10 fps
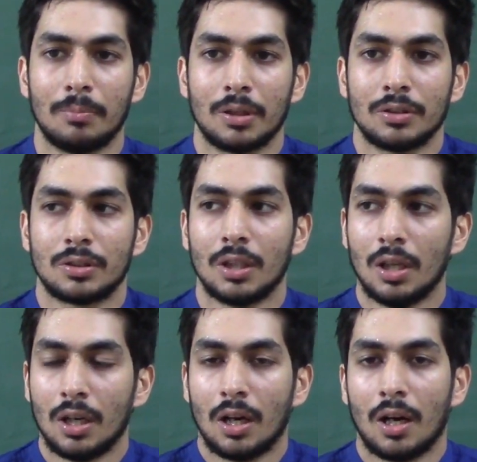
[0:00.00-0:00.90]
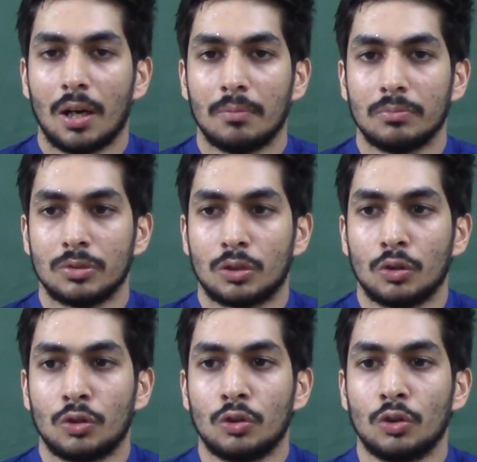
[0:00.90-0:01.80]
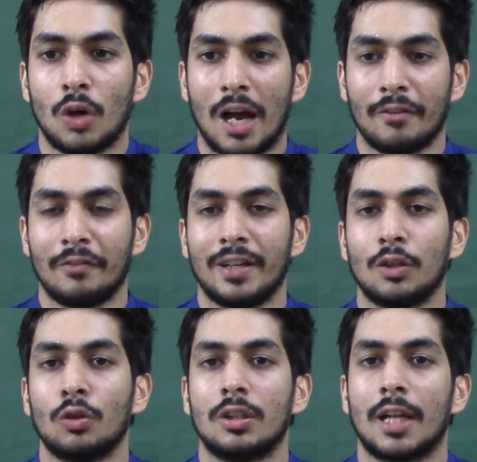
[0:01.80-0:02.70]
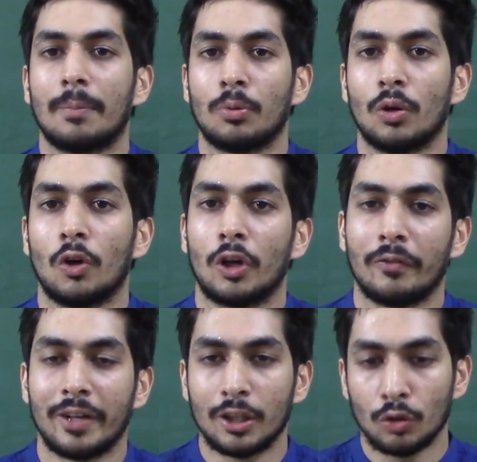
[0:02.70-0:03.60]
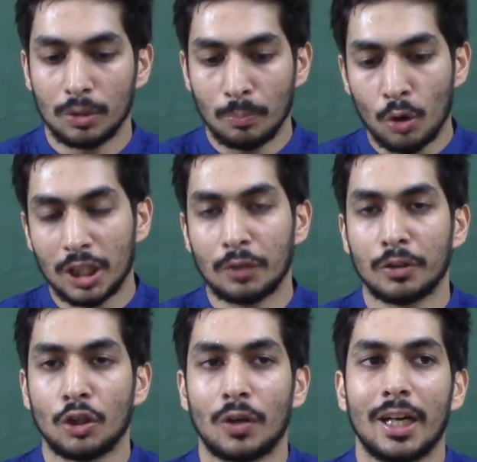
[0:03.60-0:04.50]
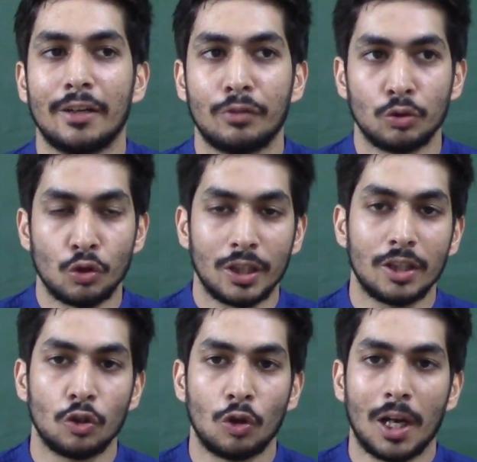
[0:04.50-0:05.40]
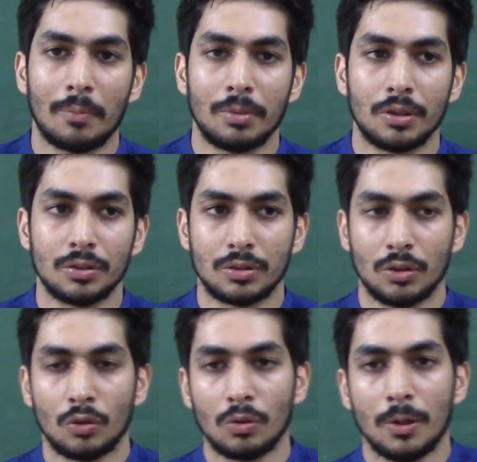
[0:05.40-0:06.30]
Because so you have a very good rapport or a very good bonding with your guide if you join a new lab, because you know,